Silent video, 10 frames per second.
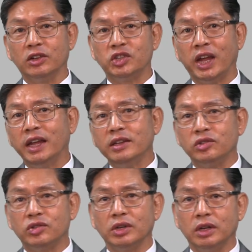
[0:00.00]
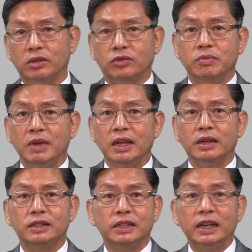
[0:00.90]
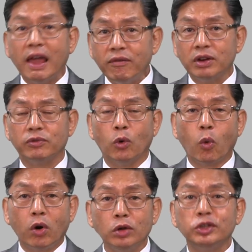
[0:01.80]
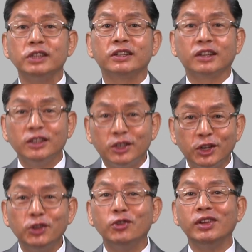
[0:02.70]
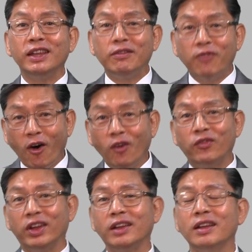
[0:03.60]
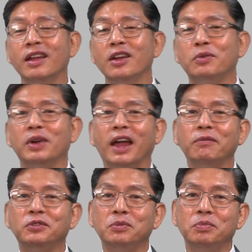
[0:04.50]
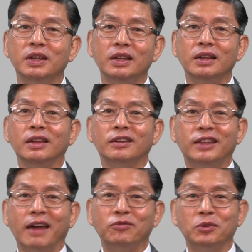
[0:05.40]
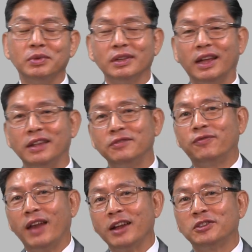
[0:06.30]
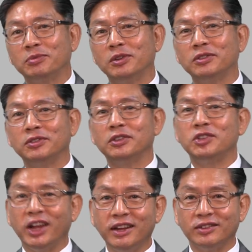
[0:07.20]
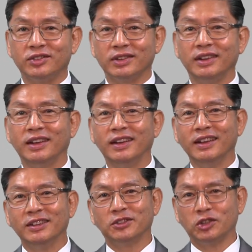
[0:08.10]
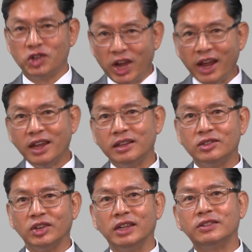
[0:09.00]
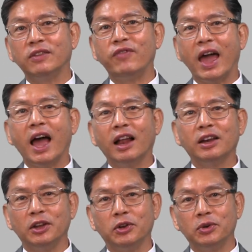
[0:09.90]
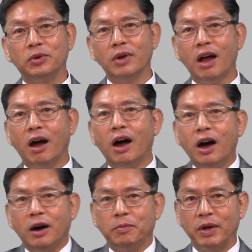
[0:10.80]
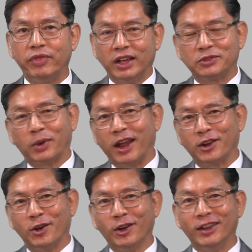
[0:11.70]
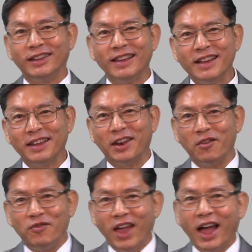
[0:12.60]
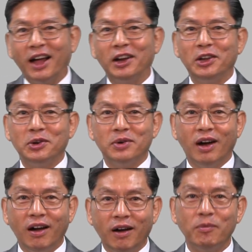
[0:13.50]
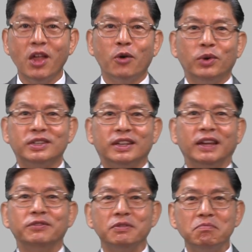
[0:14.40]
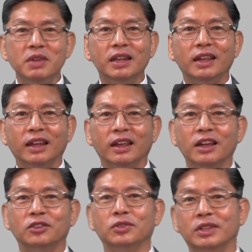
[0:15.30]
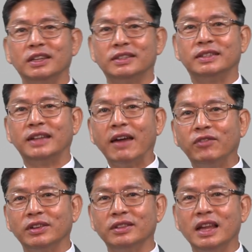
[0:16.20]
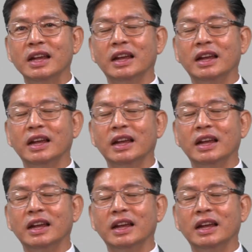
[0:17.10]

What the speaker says: Change, to me, is inevitable. World is continually evolving. We have to be adaptable and flexible to the change. So change is the value hub. That's what I call it, in a value hub, which gives meaning to these 7